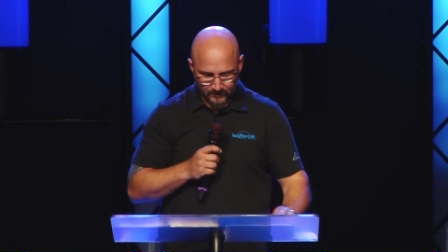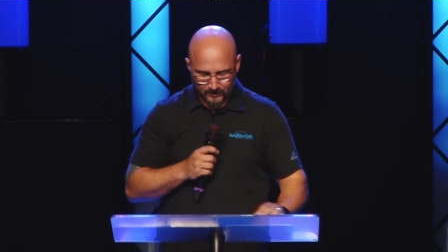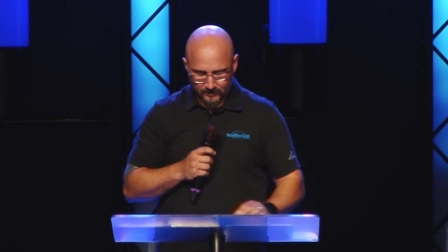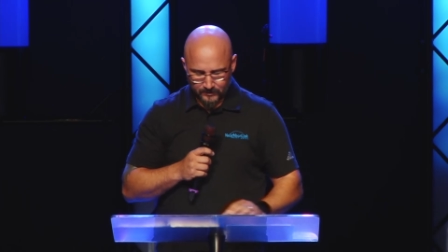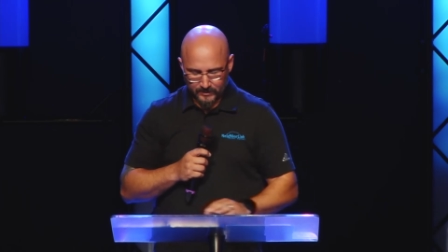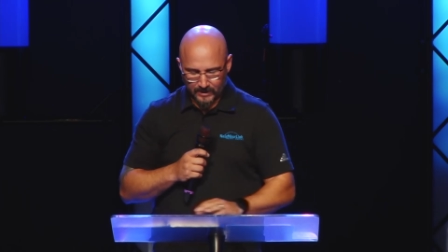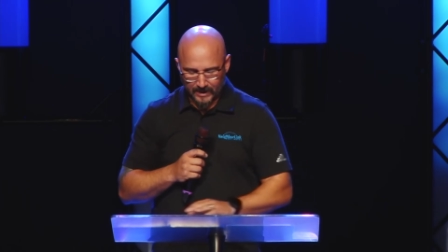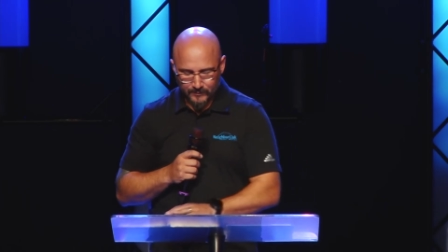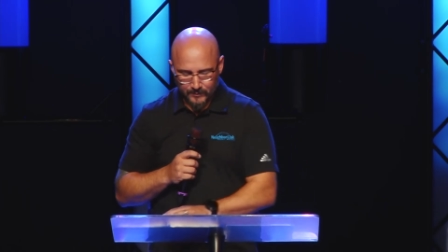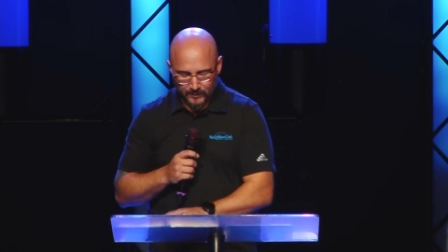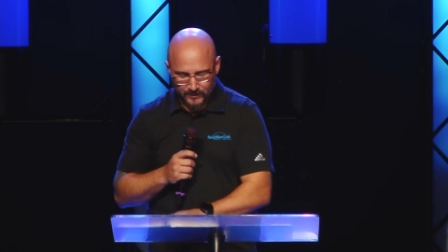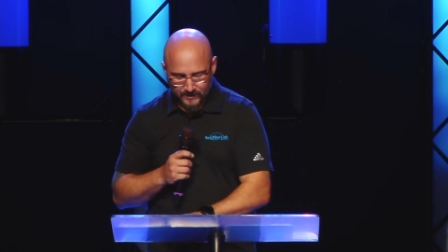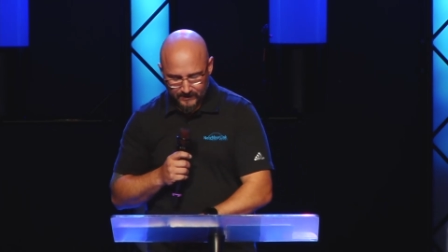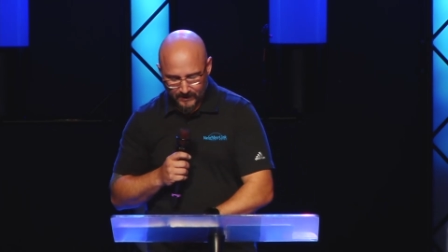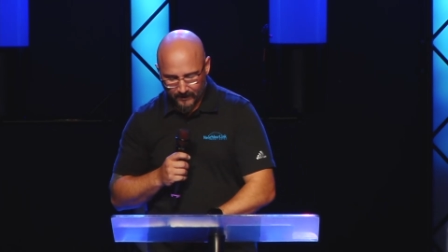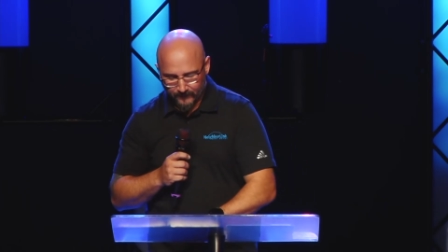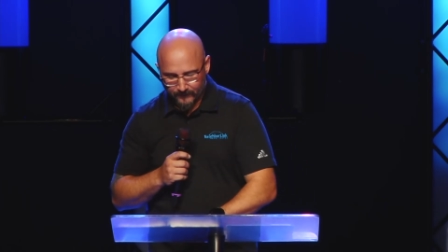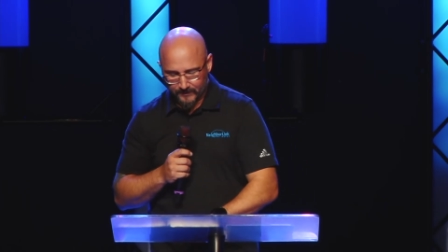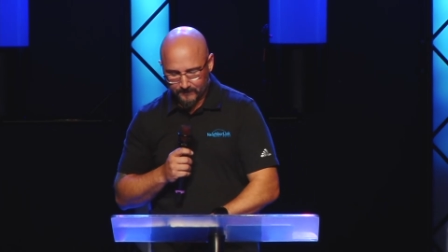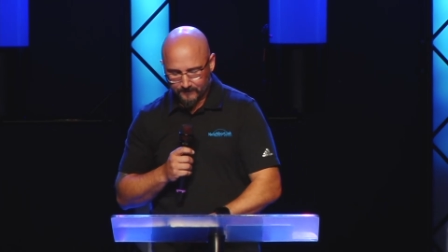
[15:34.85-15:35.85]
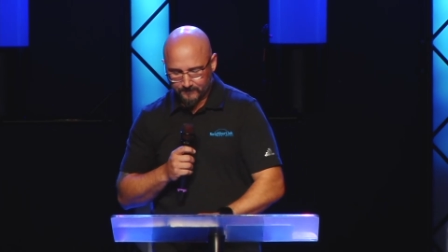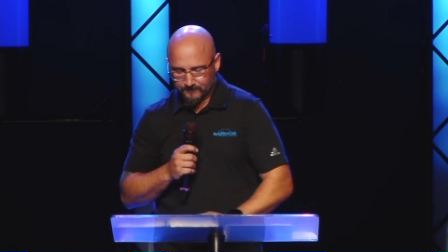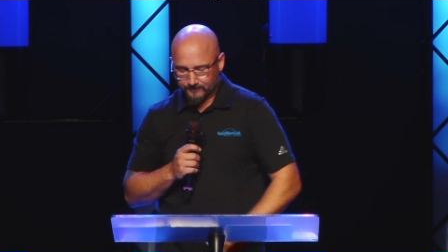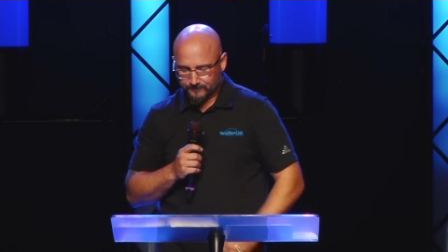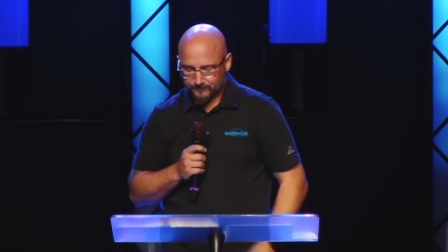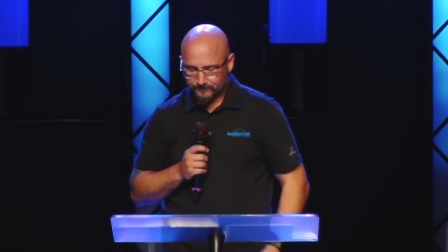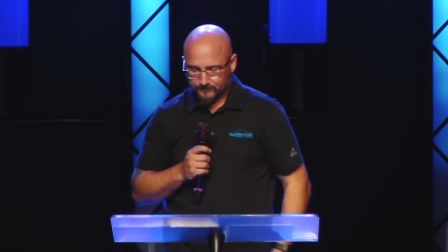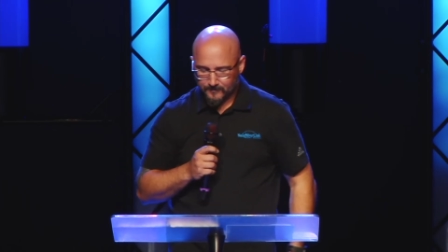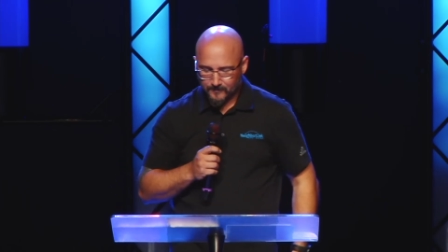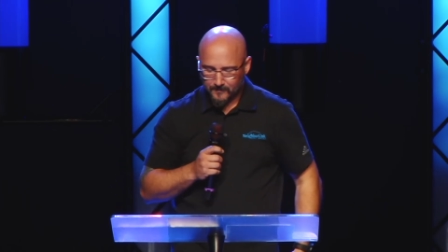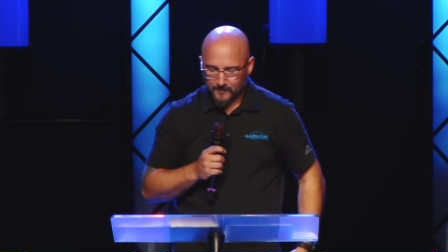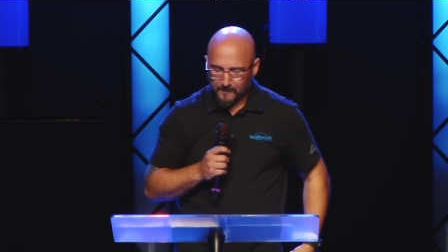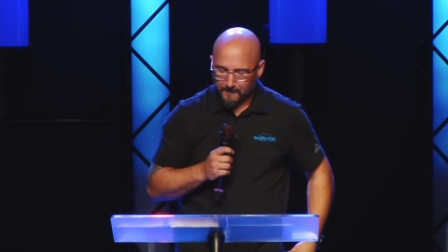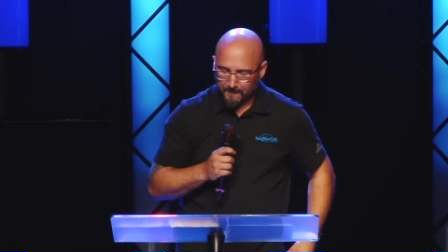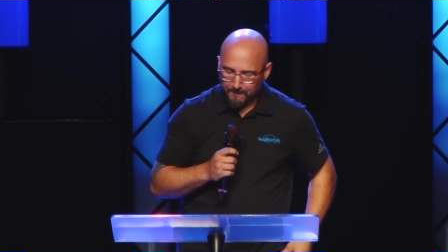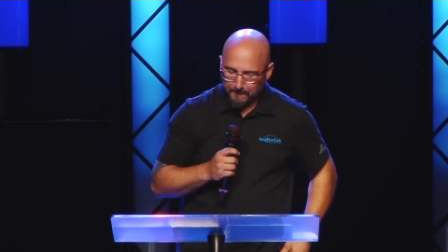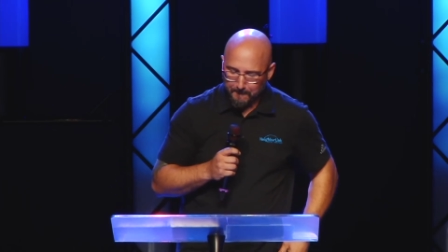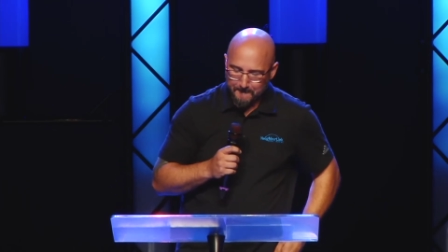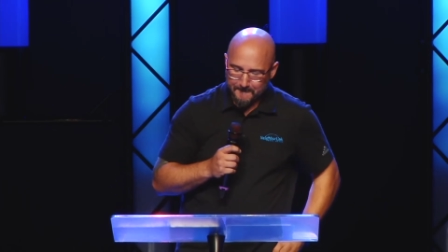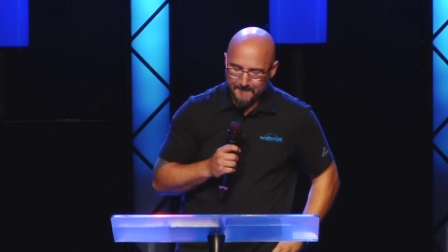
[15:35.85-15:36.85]
Chapter 7,
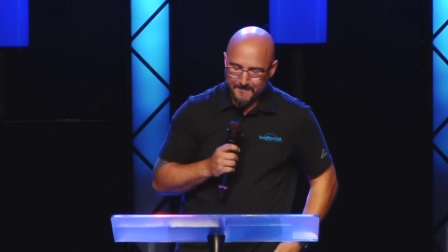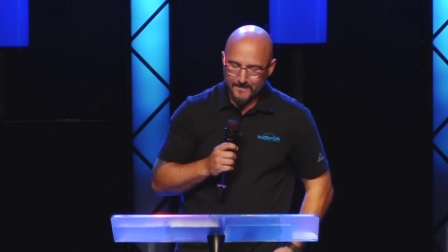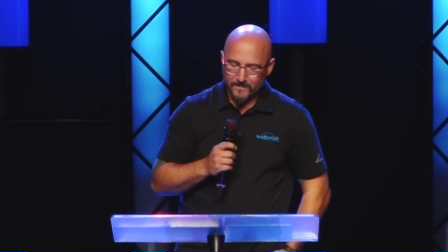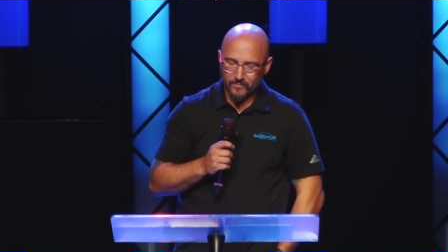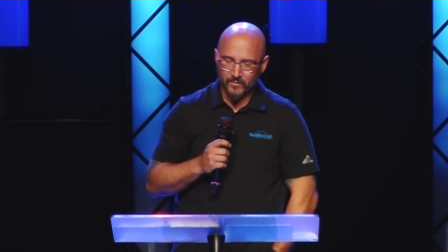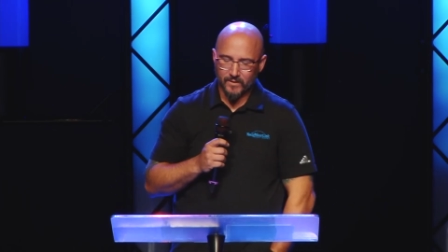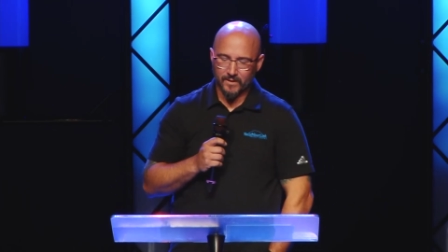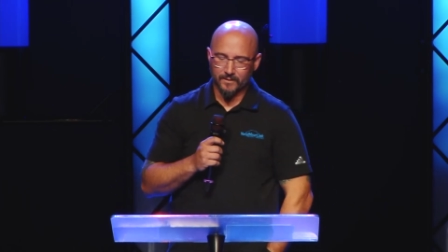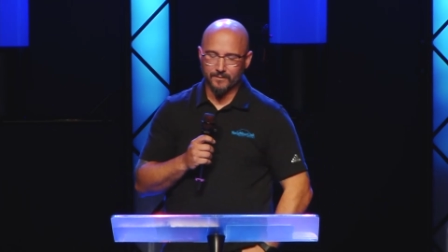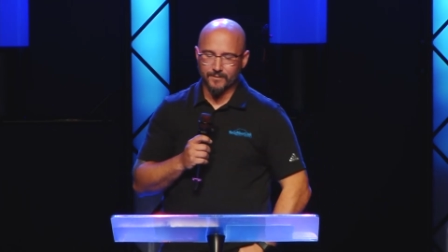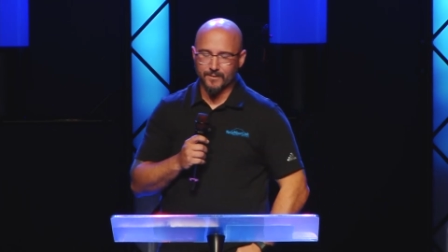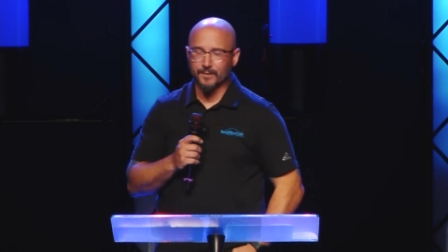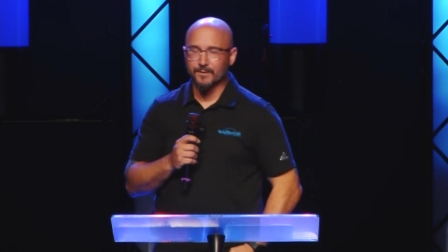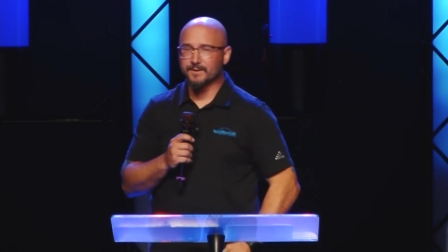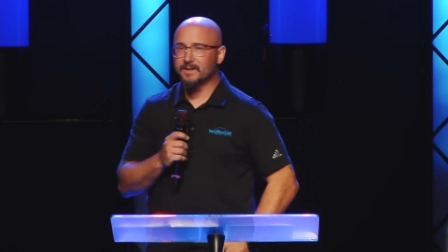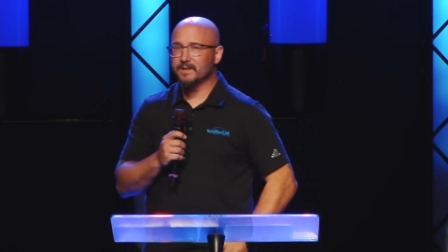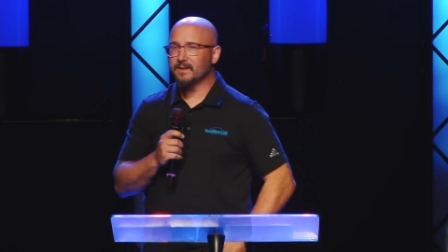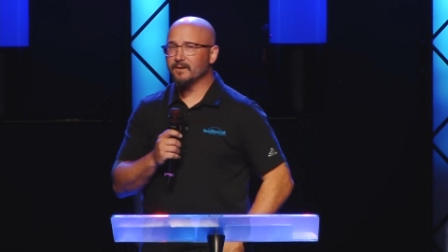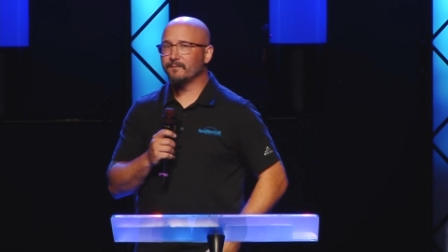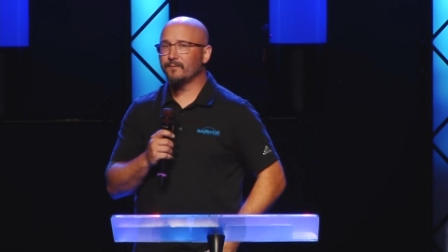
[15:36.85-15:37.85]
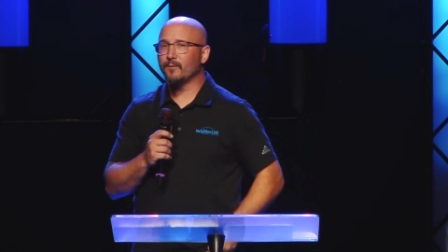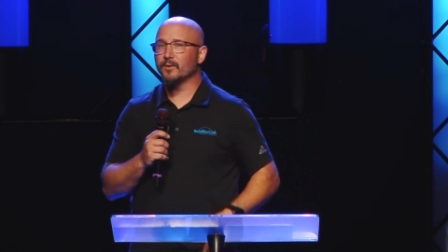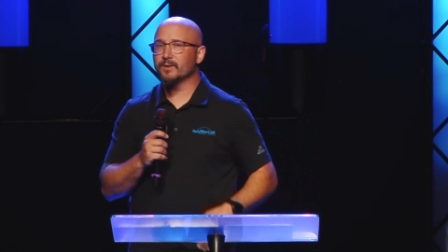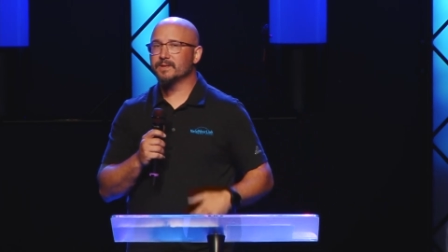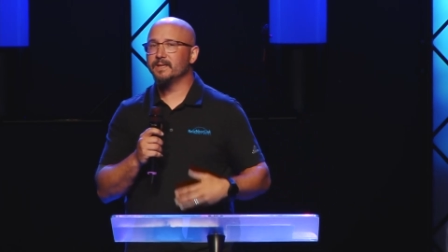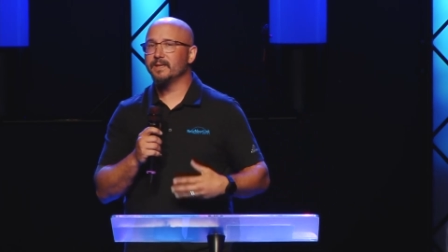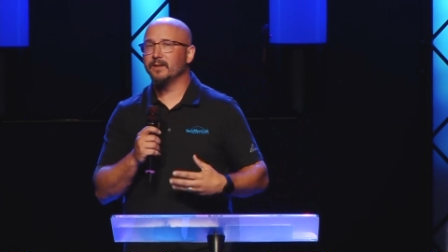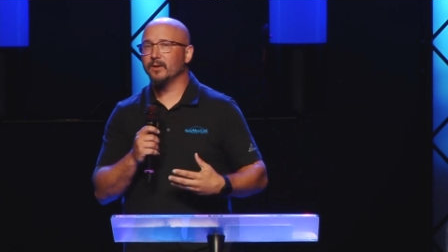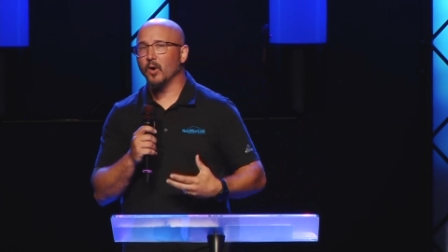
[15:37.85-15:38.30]
13 and 14